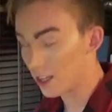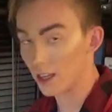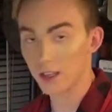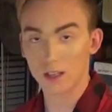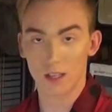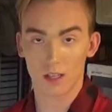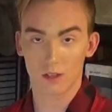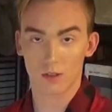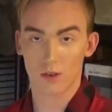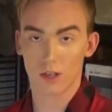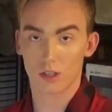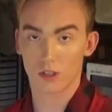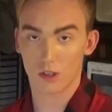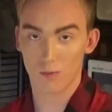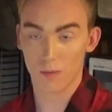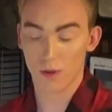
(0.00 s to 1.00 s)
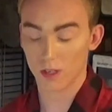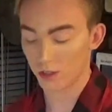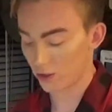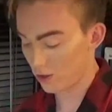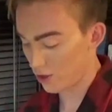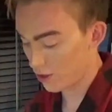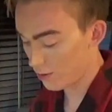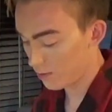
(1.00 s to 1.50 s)
get these oyster
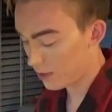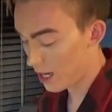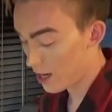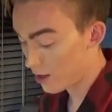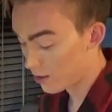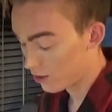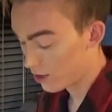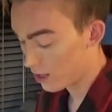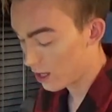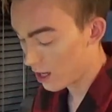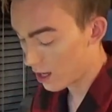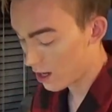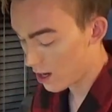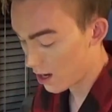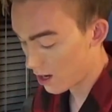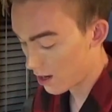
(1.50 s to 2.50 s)
mushrooms. I usually get